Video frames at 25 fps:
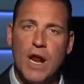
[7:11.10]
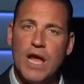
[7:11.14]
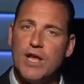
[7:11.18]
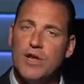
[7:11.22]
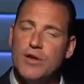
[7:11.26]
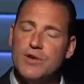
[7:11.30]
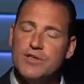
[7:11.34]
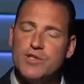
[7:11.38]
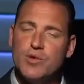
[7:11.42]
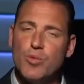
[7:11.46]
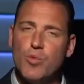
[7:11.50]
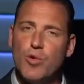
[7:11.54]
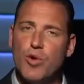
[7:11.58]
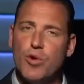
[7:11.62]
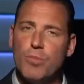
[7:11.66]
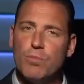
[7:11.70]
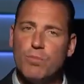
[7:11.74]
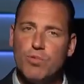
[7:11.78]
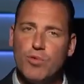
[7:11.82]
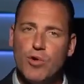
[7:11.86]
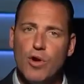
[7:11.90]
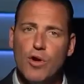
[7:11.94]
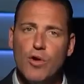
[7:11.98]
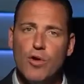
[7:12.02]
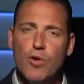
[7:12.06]
I use the word
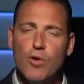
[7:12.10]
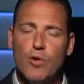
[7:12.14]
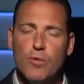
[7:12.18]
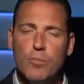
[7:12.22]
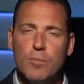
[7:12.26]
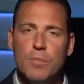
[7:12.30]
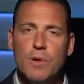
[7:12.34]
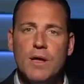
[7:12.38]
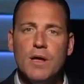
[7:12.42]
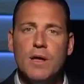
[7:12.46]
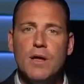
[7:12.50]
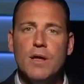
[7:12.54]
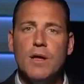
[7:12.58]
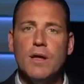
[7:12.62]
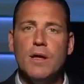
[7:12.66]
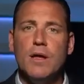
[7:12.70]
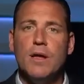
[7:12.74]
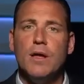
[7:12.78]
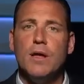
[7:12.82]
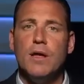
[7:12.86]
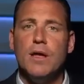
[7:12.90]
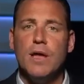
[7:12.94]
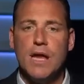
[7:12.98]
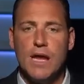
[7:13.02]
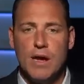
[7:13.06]
probe,
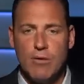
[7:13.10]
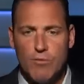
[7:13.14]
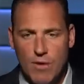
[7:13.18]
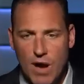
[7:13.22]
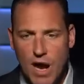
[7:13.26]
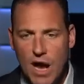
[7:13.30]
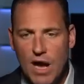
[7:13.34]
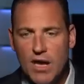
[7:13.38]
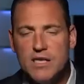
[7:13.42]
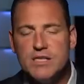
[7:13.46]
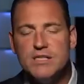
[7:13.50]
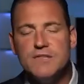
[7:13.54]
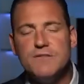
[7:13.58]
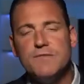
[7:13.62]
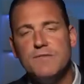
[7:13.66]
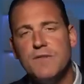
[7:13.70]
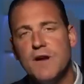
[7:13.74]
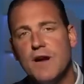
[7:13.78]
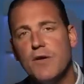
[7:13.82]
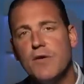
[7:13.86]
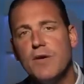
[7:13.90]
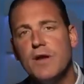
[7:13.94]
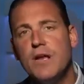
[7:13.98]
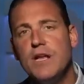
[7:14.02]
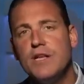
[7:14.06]
Iran is
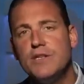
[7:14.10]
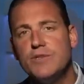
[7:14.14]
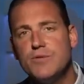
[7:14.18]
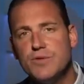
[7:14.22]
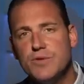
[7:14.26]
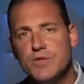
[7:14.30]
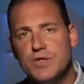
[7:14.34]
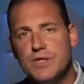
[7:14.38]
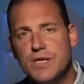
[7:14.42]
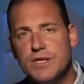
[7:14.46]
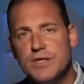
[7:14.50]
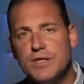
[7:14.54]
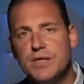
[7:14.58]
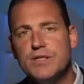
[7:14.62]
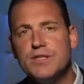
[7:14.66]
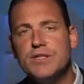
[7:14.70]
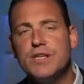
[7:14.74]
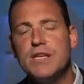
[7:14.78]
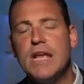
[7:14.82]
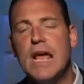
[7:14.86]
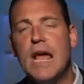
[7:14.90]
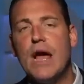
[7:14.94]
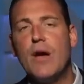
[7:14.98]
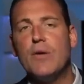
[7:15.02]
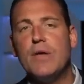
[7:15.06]
very interested to
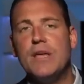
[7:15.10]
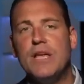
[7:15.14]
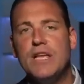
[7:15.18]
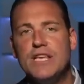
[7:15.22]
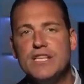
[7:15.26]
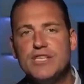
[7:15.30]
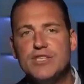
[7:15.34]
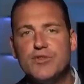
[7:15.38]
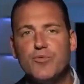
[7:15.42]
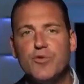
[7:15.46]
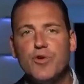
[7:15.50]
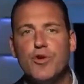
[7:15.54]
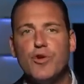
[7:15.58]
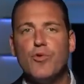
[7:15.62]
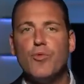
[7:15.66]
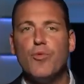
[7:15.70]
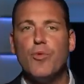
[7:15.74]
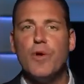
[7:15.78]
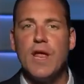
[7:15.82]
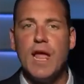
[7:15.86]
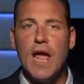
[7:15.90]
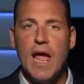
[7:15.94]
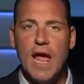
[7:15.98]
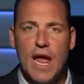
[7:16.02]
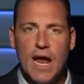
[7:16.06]
see how Israel
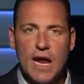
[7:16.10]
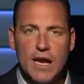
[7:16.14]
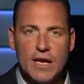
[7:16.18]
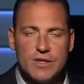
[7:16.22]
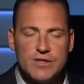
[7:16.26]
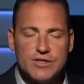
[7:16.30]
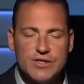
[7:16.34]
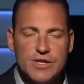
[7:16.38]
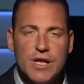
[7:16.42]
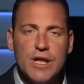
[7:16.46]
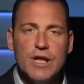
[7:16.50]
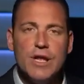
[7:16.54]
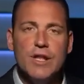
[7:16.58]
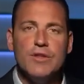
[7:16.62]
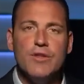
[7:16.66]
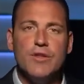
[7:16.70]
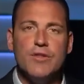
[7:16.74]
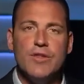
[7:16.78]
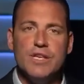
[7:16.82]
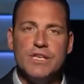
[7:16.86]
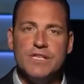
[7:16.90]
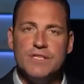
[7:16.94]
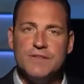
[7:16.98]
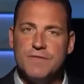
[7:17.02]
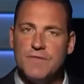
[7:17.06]
reacts to
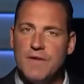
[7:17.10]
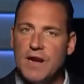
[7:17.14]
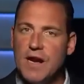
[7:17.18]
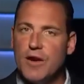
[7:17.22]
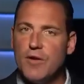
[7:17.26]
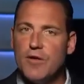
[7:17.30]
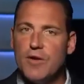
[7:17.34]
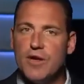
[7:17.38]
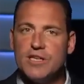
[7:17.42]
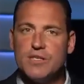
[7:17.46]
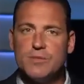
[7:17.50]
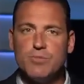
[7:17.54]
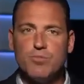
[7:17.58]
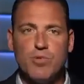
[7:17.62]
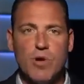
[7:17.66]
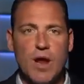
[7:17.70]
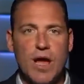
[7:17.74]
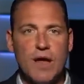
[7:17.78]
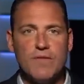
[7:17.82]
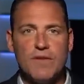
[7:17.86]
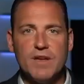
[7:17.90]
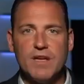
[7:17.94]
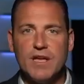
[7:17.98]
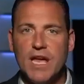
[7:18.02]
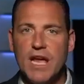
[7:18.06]
these various
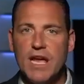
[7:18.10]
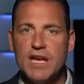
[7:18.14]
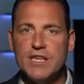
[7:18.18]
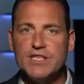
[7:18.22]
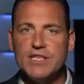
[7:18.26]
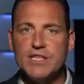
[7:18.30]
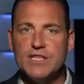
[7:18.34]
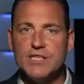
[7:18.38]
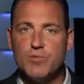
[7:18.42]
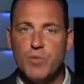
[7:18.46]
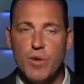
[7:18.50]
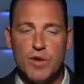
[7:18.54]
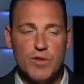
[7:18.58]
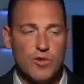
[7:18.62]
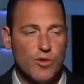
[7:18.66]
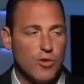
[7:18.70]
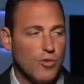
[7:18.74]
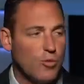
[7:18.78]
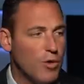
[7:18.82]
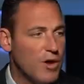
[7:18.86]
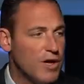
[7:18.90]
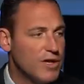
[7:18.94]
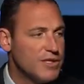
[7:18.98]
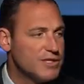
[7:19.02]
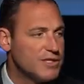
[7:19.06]
provocations, whether it
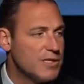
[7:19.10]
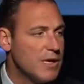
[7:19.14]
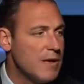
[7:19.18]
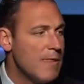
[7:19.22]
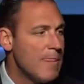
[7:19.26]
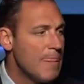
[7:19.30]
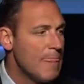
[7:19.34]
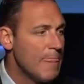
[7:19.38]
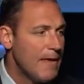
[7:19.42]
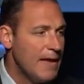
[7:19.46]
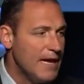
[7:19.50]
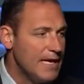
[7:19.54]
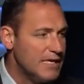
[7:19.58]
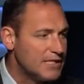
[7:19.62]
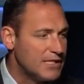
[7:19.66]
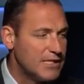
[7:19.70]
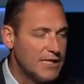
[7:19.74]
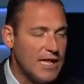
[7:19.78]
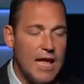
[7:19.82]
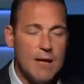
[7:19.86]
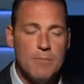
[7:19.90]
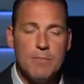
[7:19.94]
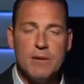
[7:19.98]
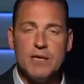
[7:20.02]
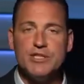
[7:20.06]
was
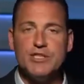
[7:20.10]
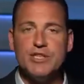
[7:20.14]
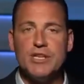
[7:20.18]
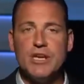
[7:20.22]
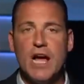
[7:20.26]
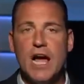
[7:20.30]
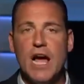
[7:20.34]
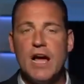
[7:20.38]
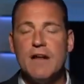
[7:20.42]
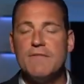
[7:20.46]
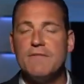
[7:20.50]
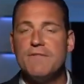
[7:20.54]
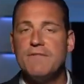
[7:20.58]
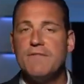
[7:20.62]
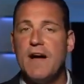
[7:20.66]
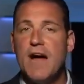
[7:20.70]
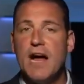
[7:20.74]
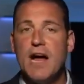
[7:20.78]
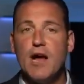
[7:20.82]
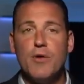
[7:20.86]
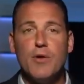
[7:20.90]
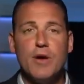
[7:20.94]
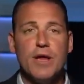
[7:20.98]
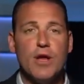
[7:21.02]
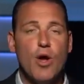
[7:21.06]
Islamic Jihad
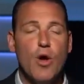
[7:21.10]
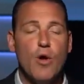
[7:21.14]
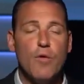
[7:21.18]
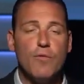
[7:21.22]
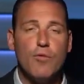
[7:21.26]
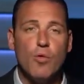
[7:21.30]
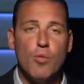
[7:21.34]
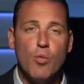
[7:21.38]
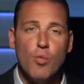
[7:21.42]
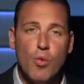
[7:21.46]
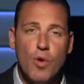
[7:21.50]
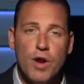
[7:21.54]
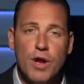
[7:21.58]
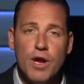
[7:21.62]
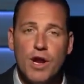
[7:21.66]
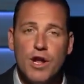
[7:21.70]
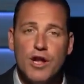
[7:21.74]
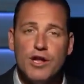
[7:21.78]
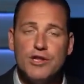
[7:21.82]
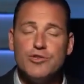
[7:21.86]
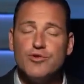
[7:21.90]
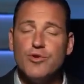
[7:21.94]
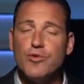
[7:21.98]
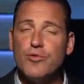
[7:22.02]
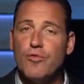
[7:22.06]
firing over
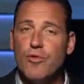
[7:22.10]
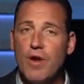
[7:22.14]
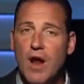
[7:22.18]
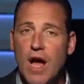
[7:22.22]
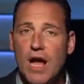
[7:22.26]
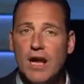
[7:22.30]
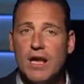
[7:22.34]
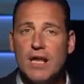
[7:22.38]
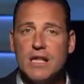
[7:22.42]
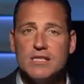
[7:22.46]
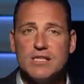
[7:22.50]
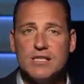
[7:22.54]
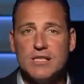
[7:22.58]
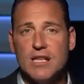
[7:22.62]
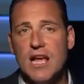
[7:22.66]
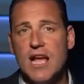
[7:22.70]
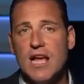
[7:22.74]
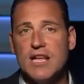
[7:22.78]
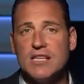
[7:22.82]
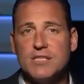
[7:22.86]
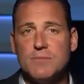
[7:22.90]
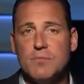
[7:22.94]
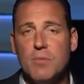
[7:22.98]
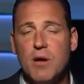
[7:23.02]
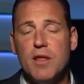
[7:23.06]
100 rockets
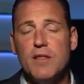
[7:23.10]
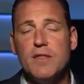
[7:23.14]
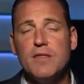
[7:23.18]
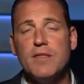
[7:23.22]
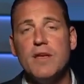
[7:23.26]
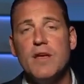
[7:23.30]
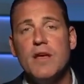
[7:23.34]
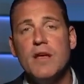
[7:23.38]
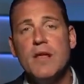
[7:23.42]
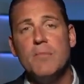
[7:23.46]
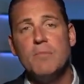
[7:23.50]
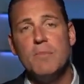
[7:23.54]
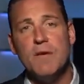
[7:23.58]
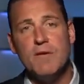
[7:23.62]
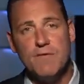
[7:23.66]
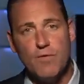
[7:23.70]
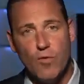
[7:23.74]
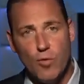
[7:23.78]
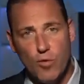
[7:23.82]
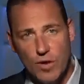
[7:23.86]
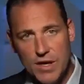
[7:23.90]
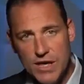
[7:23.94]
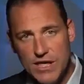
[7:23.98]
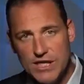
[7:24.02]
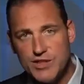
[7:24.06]
last month
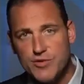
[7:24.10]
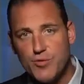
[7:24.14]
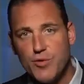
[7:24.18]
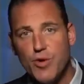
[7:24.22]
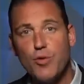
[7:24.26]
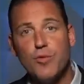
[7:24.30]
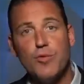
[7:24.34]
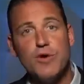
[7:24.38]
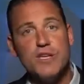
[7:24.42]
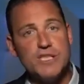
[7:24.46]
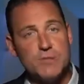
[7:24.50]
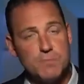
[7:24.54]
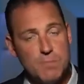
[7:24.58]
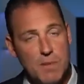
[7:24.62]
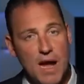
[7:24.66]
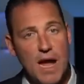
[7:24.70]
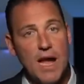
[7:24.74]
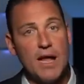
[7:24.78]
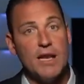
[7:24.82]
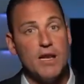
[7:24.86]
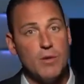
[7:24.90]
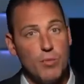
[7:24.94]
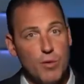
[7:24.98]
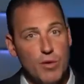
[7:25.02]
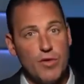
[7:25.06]
before Israel
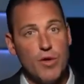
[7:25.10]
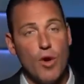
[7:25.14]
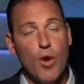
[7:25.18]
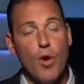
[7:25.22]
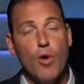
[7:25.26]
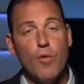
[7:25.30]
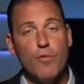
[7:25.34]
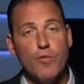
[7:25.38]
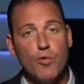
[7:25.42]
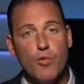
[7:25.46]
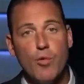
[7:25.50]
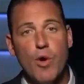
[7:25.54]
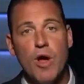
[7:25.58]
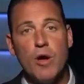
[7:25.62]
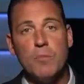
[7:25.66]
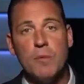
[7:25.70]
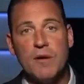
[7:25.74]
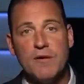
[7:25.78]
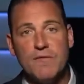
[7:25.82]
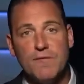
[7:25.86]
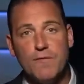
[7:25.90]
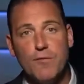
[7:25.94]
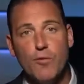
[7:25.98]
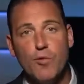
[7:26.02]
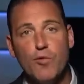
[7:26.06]
responded with
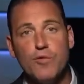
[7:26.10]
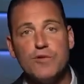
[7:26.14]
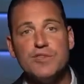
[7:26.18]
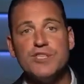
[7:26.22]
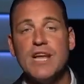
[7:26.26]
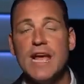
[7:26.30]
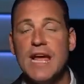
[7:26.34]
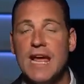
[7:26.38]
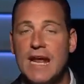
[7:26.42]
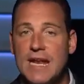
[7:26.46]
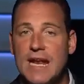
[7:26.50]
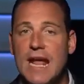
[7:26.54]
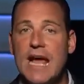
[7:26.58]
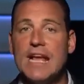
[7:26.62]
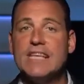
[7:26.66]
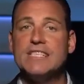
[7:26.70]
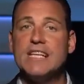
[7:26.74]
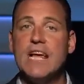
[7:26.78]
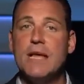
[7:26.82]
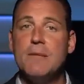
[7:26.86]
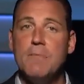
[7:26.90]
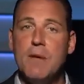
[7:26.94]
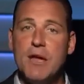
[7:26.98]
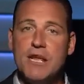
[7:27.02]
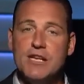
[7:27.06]
overwhelming force and, as
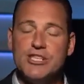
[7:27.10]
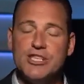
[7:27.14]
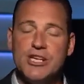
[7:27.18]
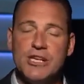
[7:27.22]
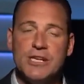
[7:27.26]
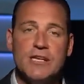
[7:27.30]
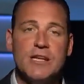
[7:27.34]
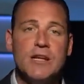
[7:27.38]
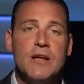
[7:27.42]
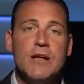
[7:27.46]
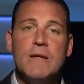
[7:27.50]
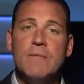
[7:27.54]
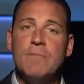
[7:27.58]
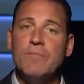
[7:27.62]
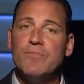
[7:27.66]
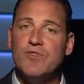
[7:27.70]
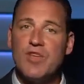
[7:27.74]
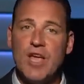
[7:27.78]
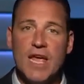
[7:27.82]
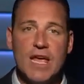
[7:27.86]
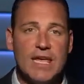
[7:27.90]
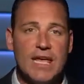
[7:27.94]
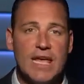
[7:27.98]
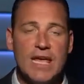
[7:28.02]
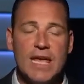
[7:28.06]
I mentioned,
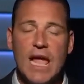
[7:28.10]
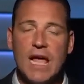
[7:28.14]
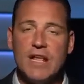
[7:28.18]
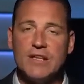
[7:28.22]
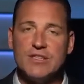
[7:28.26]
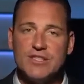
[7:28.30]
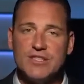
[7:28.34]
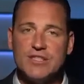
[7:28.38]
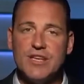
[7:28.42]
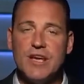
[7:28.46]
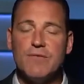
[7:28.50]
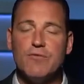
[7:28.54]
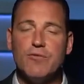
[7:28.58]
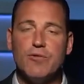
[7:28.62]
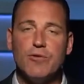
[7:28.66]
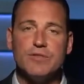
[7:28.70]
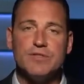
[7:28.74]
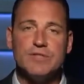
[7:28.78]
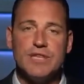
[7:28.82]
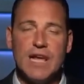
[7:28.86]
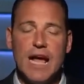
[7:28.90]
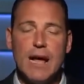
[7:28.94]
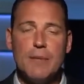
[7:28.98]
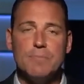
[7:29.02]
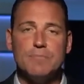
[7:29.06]
taking out several
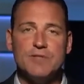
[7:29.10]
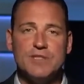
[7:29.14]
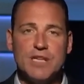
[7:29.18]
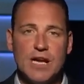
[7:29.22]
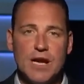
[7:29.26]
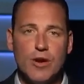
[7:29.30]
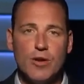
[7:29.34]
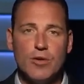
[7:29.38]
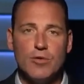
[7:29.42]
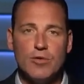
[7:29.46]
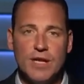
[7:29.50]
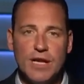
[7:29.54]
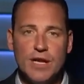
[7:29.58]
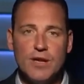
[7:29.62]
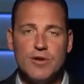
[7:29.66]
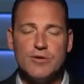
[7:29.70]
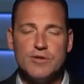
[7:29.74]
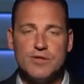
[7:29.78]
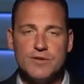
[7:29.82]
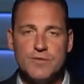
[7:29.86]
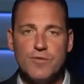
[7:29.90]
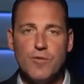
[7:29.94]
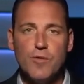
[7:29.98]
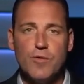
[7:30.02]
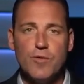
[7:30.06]
top terror
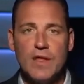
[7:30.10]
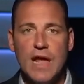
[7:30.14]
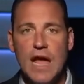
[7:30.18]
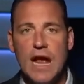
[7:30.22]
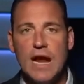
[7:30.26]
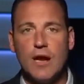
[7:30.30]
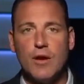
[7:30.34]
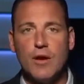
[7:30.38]
leaders for that